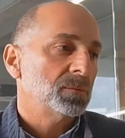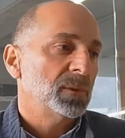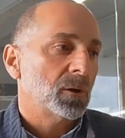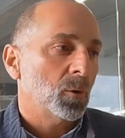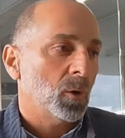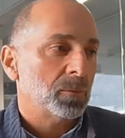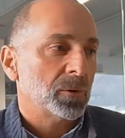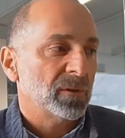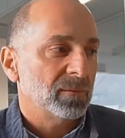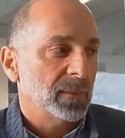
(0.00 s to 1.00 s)
to be a
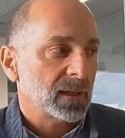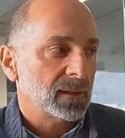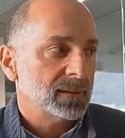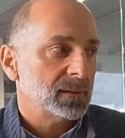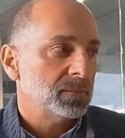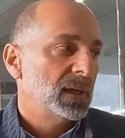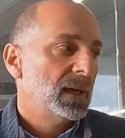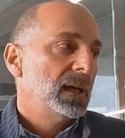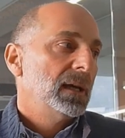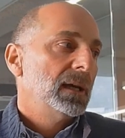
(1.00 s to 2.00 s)
cooperative mechanism.
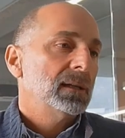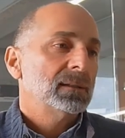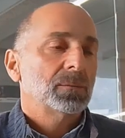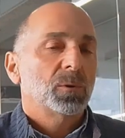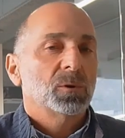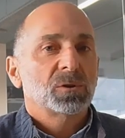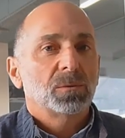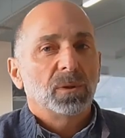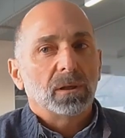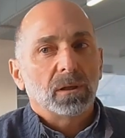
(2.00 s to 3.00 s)
It's supposed to
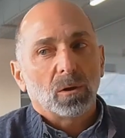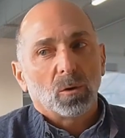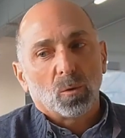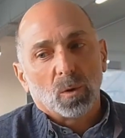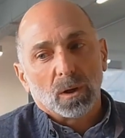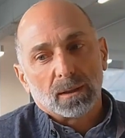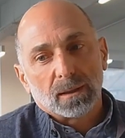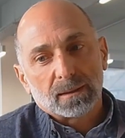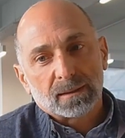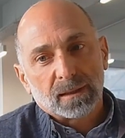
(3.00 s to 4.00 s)
be
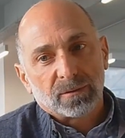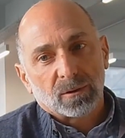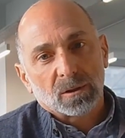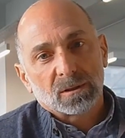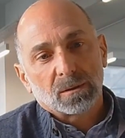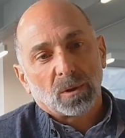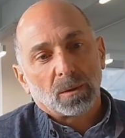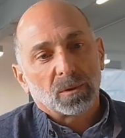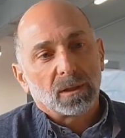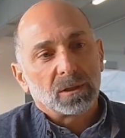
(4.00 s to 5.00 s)
what safeguards the
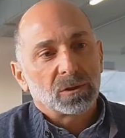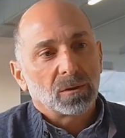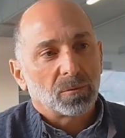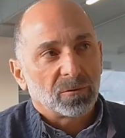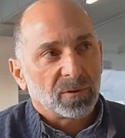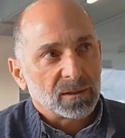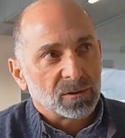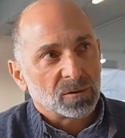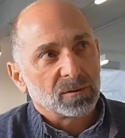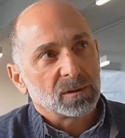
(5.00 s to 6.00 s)
population and provides
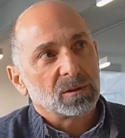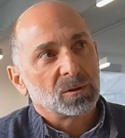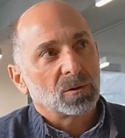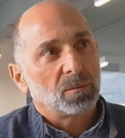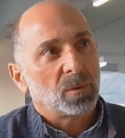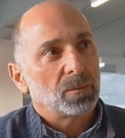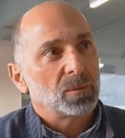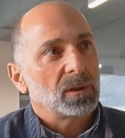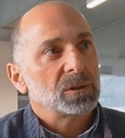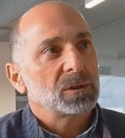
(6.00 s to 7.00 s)
services to the
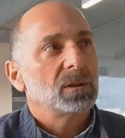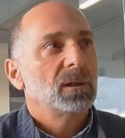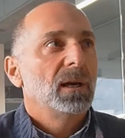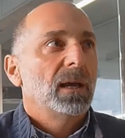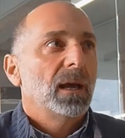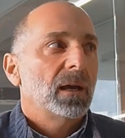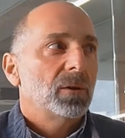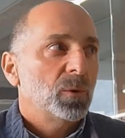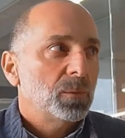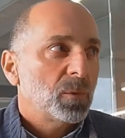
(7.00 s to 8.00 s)
population.
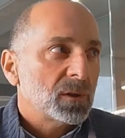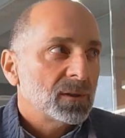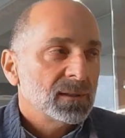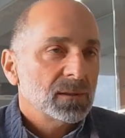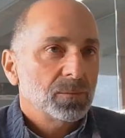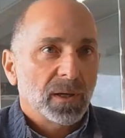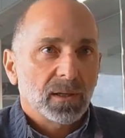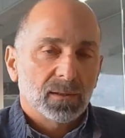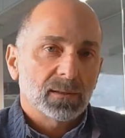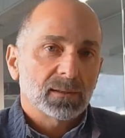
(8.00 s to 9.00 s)
And we participate
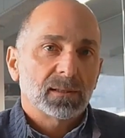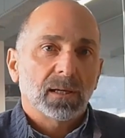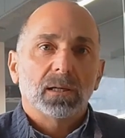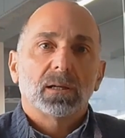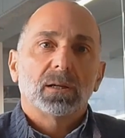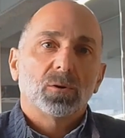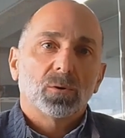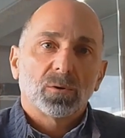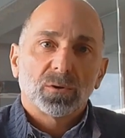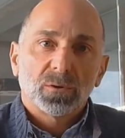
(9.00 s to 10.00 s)
in the state in
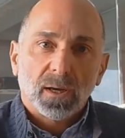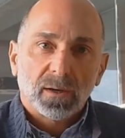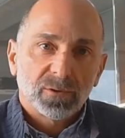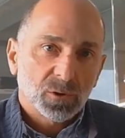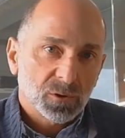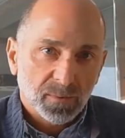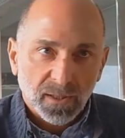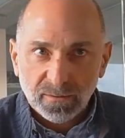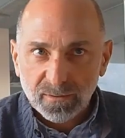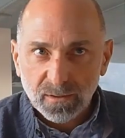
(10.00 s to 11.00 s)
order to have those
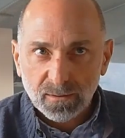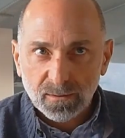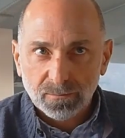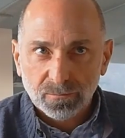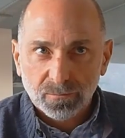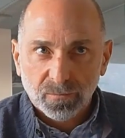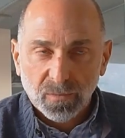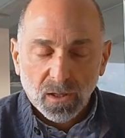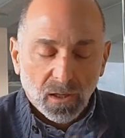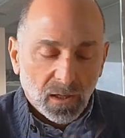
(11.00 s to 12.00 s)
benefits.
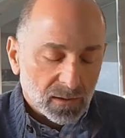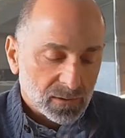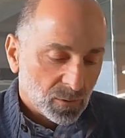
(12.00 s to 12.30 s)
And so